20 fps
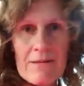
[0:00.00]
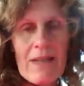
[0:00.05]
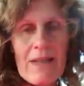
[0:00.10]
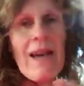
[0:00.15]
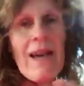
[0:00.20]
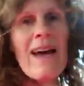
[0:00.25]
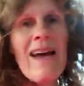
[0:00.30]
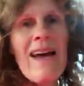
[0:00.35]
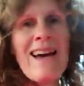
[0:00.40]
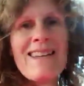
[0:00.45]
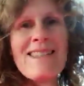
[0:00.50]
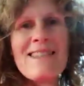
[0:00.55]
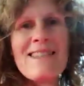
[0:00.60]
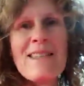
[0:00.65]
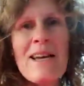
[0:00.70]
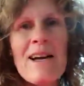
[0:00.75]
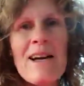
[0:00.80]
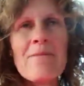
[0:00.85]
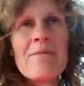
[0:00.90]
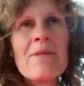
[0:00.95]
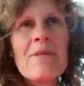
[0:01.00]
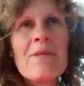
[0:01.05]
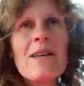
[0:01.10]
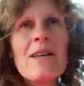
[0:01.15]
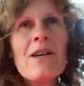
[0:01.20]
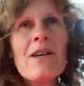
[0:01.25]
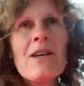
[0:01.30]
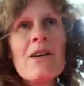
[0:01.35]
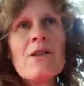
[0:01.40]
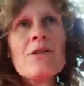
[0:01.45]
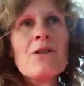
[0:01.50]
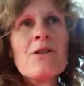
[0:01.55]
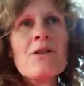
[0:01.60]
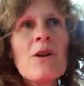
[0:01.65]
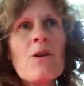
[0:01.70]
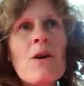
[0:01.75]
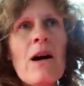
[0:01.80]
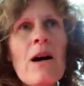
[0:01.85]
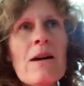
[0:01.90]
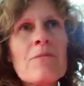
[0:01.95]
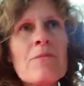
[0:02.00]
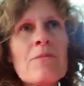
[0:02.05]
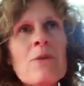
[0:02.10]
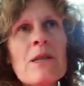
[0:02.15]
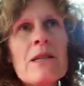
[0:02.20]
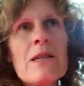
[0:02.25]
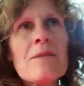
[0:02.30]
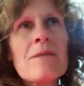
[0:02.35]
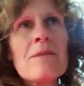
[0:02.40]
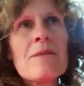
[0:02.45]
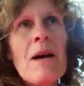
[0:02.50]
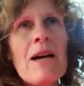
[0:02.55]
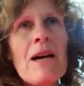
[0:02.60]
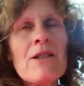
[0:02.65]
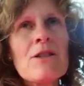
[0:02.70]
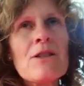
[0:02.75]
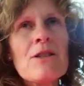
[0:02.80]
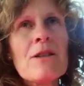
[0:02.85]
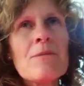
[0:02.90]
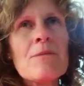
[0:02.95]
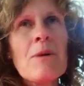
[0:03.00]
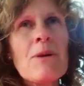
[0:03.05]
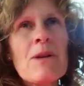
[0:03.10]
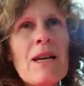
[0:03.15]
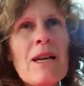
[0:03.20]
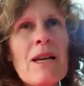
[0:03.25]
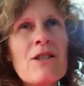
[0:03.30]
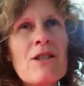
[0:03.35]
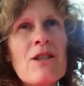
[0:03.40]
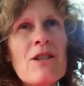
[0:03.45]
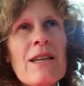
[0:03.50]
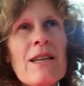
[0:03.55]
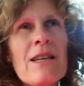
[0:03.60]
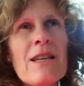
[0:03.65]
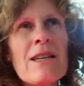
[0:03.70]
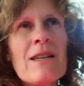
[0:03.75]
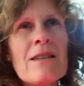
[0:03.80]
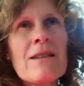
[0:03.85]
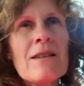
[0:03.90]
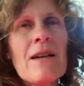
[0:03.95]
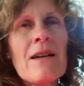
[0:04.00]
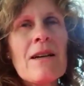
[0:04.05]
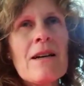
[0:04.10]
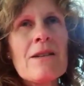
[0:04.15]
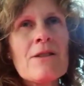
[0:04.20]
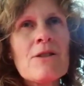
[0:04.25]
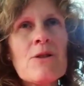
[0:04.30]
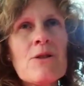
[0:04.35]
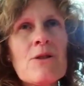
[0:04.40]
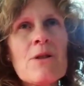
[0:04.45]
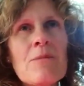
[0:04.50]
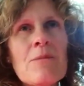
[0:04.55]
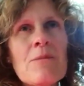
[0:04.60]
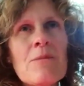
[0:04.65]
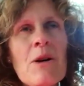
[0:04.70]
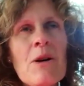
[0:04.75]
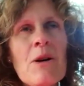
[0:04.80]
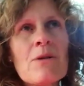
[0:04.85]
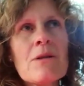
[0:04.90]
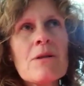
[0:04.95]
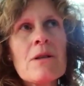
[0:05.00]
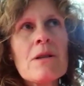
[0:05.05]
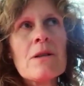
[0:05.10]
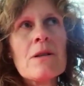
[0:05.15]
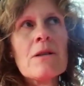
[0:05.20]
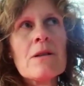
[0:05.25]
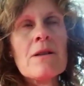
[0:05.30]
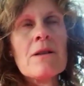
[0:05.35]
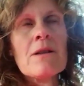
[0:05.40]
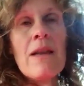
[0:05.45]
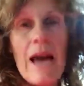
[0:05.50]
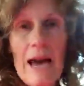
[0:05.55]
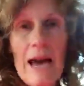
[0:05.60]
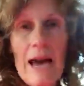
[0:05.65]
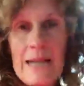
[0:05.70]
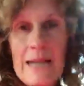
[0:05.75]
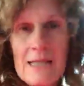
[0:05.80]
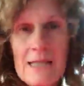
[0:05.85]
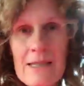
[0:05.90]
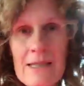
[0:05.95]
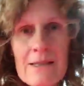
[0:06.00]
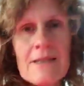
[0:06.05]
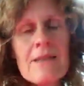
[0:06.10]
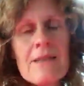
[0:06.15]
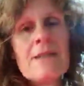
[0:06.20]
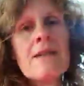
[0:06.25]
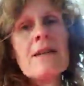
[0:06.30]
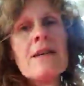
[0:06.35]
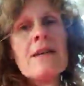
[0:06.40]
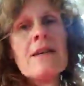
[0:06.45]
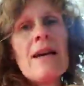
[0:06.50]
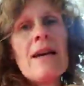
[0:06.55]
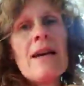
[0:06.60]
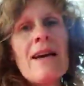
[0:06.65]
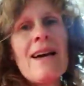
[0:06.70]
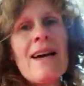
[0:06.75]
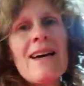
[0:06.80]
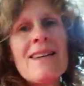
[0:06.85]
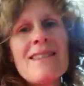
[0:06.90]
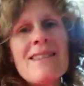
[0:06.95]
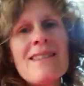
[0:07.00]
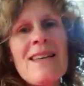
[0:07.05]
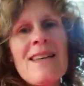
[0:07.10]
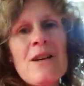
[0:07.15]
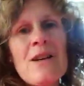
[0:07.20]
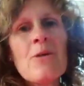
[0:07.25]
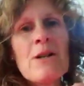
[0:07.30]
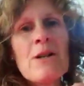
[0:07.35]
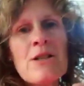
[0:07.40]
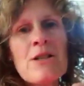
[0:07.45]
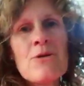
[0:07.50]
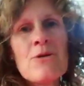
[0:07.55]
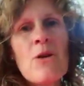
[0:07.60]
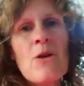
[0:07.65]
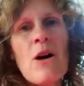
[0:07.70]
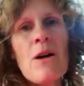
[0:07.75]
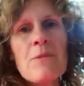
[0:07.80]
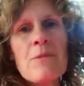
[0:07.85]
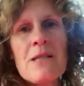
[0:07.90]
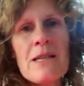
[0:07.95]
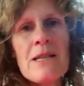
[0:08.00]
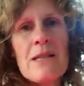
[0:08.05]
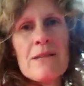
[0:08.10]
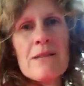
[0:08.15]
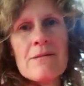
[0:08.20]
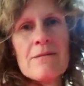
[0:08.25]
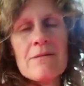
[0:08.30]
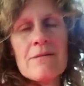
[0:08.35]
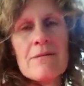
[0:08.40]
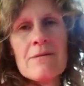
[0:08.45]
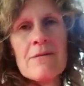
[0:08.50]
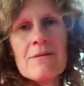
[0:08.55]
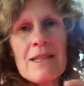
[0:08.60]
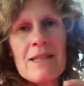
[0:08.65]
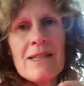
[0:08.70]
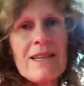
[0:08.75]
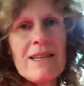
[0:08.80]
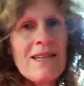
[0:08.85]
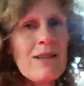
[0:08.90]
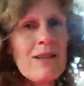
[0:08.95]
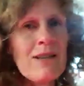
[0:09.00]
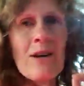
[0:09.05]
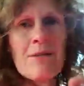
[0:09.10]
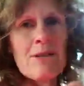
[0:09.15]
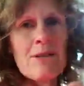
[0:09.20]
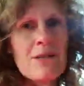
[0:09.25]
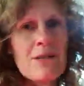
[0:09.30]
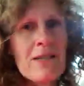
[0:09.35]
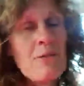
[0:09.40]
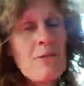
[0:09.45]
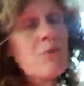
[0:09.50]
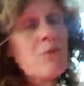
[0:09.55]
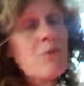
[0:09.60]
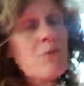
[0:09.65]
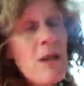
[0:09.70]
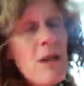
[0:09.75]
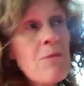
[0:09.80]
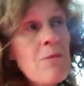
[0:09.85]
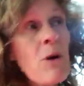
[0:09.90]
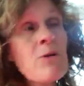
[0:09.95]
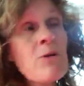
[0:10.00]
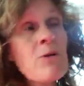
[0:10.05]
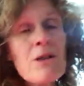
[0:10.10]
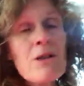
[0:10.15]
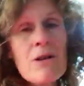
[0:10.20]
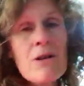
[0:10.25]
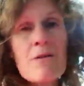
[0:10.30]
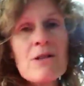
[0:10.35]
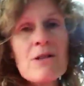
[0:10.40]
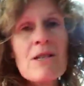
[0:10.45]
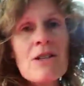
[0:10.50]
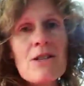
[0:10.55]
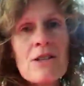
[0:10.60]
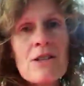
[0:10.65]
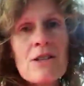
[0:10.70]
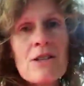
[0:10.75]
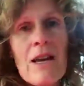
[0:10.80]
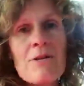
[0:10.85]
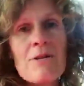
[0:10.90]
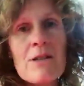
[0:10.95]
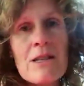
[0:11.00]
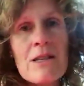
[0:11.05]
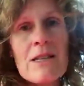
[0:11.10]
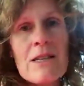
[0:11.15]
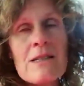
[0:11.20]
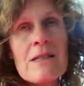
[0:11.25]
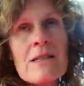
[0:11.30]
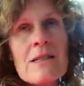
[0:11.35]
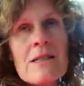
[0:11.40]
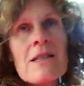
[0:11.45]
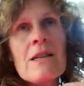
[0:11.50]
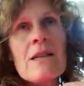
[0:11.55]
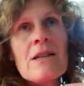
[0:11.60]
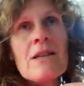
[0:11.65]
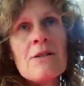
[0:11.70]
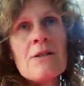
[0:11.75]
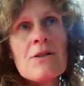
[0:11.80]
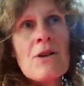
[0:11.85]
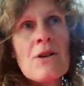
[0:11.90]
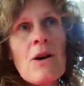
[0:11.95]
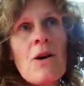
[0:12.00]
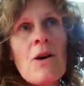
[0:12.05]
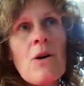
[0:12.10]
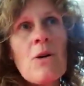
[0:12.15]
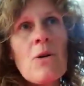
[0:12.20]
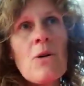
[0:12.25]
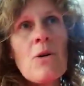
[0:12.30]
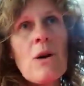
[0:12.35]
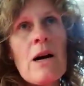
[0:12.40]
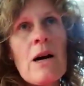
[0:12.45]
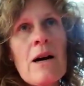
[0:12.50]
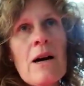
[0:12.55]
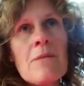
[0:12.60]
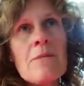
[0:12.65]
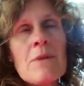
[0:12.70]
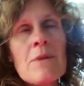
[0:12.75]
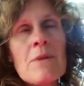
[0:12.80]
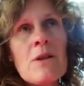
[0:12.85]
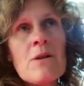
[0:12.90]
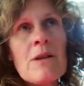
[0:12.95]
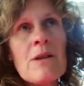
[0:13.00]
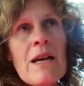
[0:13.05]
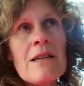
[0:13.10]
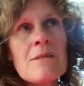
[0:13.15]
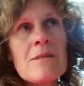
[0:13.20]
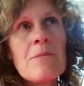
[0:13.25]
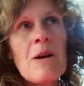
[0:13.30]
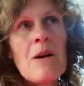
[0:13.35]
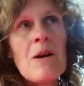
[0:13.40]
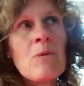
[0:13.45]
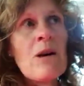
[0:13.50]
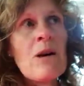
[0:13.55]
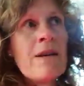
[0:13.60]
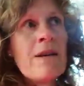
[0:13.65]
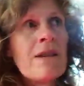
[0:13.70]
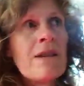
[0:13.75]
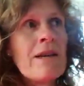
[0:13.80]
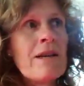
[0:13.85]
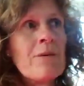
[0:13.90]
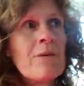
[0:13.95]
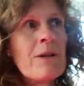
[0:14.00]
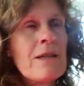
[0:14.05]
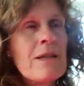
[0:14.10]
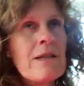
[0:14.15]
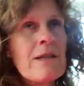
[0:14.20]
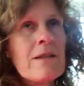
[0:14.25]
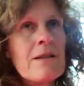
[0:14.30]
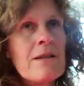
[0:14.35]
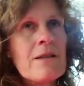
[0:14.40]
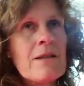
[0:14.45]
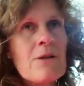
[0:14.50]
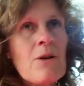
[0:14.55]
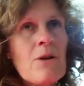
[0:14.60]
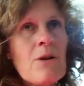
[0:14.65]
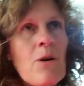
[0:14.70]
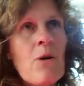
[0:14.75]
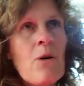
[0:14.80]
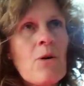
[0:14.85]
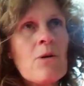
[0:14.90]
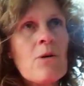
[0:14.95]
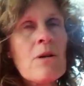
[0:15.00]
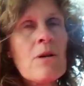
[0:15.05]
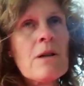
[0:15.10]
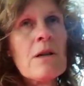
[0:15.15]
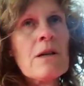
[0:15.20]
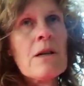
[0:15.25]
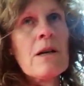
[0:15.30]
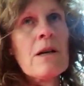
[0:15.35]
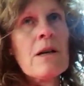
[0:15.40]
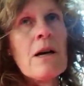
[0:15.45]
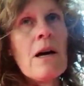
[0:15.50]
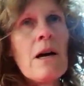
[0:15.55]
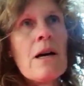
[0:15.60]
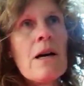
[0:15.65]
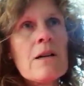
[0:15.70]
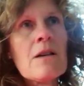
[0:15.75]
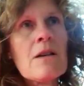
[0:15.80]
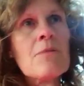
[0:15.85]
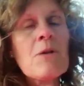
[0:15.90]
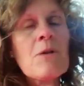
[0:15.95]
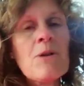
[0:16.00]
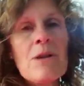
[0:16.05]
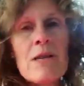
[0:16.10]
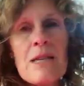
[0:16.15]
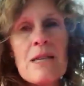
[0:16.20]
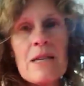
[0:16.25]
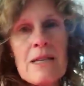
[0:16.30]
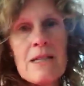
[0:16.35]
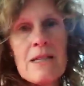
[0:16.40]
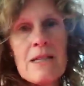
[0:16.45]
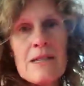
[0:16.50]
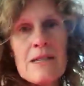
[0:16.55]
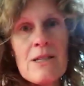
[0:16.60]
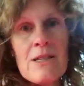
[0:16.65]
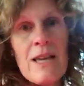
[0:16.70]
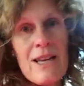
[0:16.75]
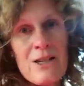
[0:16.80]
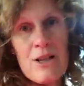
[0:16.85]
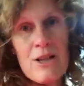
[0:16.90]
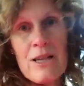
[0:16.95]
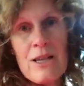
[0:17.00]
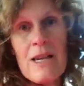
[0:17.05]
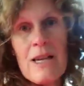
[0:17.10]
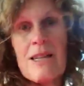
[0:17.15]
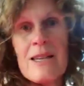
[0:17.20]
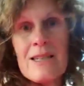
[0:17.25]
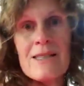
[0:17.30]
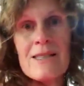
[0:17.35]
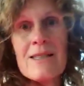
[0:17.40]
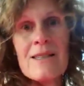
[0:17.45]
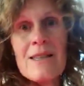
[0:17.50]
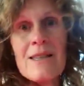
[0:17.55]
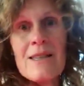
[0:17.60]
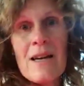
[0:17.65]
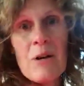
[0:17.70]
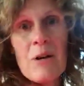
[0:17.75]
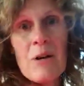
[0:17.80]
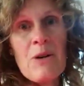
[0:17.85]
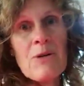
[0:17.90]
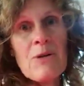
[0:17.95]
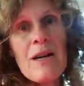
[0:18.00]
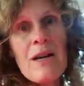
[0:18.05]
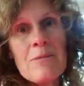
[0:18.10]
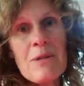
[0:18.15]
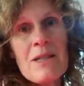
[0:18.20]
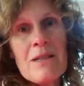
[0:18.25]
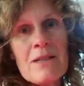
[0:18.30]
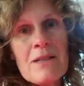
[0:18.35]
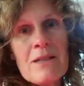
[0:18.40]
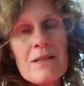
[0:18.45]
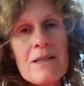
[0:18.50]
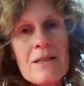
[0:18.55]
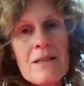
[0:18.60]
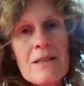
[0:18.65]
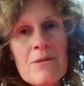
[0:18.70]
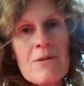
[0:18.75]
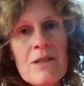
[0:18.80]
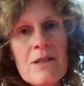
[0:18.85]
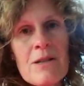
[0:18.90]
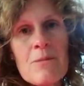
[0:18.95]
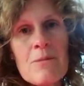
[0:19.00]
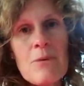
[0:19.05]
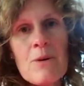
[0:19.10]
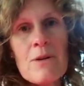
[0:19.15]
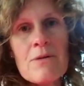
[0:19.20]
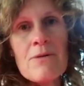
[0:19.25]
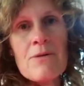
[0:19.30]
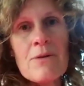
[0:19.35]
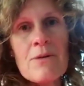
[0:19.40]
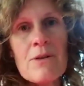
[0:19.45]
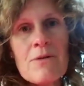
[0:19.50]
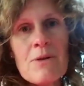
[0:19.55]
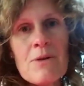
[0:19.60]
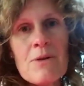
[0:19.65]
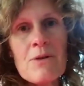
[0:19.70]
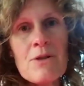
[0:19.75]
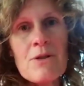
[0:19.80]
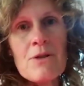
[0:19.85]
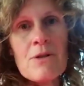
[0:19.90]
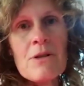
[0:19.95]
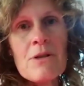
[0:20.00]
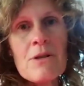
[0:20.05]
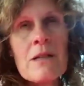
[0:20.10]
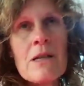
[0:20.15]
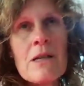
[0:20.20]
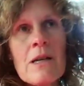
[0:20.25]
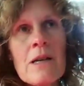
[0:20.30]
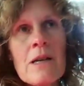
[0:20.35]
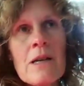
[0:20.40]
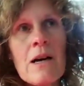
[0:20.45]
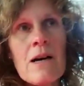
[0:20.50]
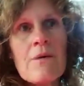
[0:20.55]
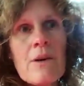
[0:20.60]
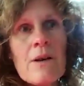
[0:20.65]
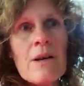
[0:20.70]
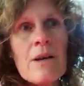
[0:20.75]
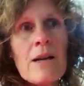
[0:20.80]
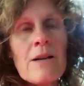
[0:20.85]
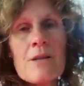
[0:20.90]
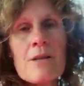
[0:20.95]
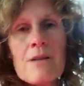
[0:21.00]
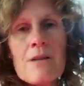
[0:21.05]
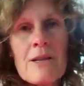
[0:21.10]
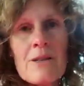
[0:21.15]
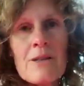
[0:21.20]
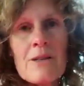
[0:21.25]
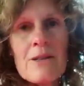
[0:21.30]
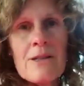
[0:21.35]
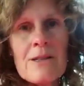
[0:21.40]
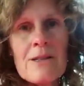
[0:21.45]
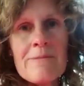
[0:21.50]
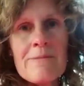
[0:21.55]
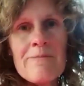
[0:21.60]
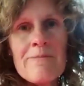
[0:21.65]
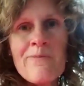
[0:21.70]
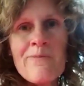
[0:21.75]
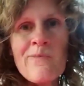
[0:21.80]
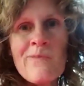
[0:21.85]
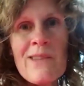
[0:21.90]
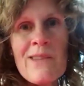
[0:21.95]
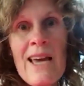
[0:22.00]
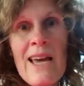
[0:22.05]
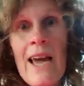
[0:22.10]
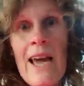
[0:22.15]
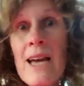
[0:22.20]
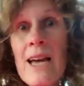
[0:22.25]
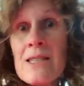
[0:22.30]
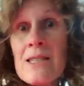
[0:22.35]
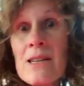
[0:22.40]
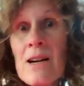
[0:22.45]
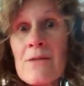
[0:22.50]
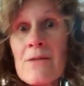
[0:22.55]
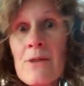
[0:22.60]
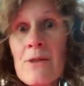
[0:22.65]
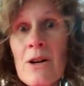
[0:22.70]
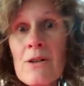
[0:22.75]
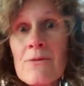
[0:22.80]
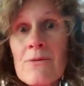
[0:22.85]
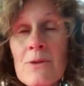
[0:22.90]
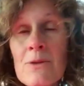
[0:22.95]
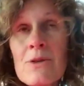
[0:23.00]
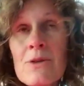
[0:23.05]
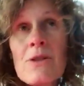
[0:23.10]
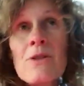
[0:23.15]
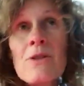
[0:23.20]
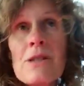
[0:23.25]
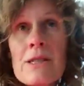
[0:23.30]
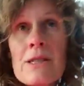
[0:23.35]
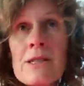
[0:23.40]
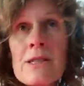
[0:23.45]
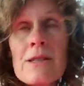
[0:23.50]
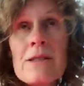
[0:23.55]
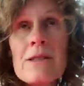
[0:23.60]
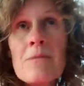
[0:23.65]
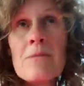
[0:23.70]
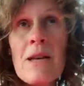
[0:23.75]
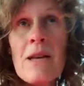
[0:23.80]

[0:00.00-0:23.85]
And um, so I'm really passionate about educating uh, youth about that, and that always drops in in any conversation, in most of the conversations I have with kids. So um, you know, that is my one thing within this whole uh, community is to educate kids about that because it's really important for the future of our healthcare system and of our food security system